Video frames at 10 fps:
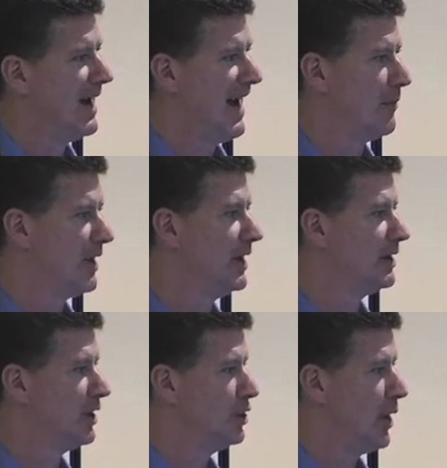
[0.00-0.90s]
How many
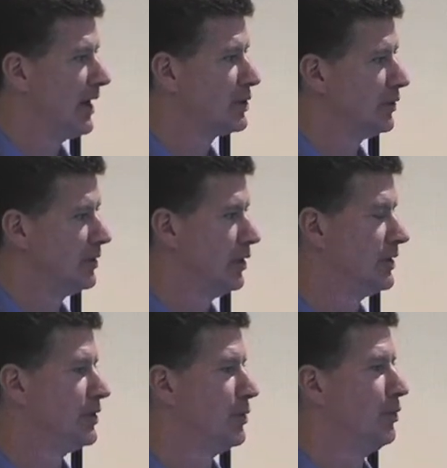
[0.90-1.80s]
can you actually,
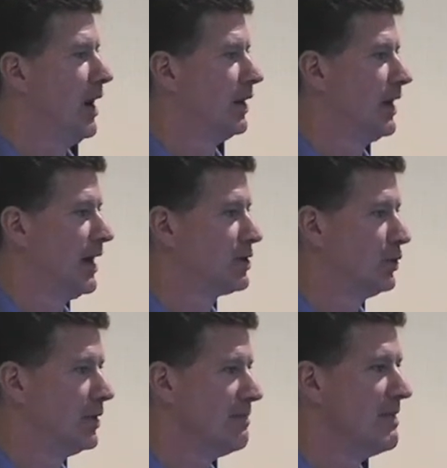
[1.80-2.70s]
does your product
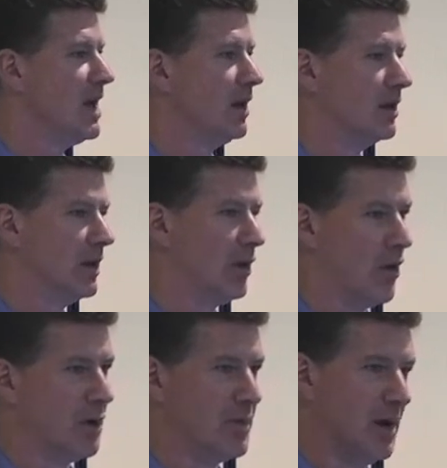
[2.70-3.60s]
actually meet in
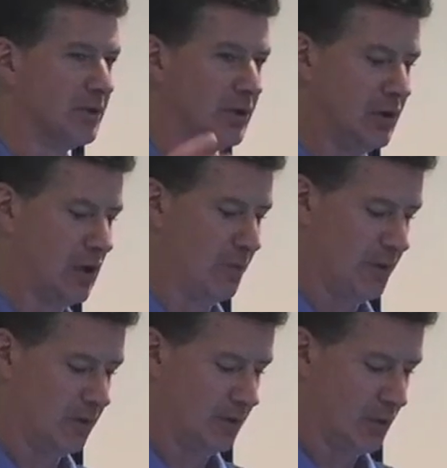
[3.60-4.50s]
order to be able to
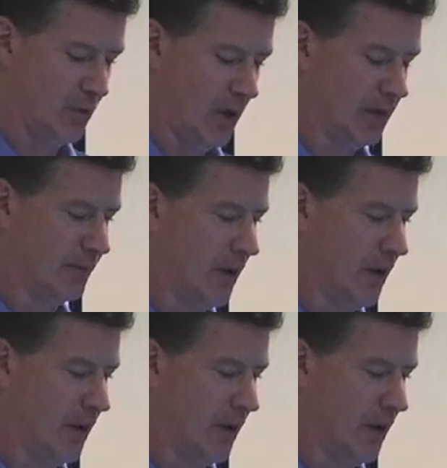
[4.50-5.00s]
determine the relative